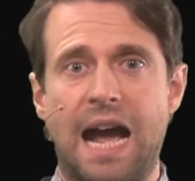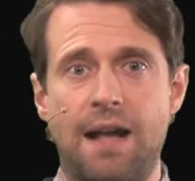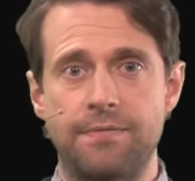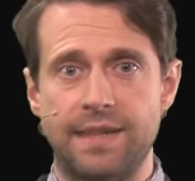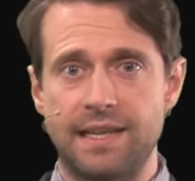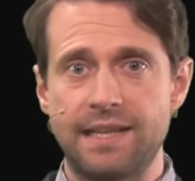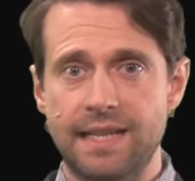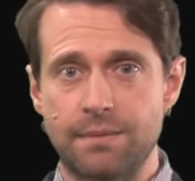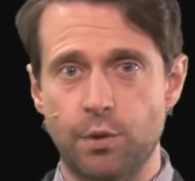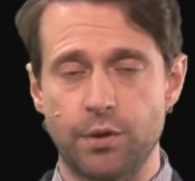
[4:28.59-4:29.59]
and the
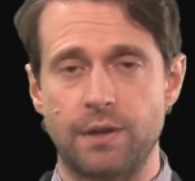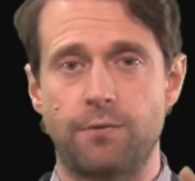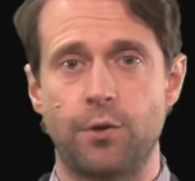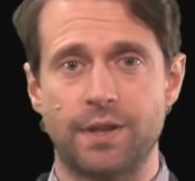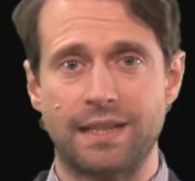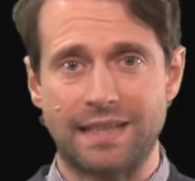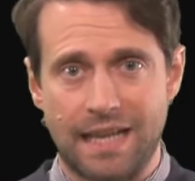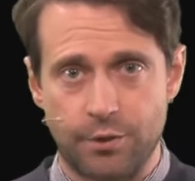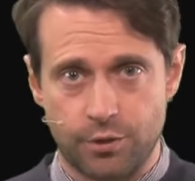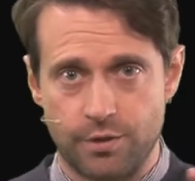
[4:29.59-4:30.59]
linear model for that
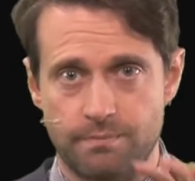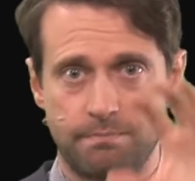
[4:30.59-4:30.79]
error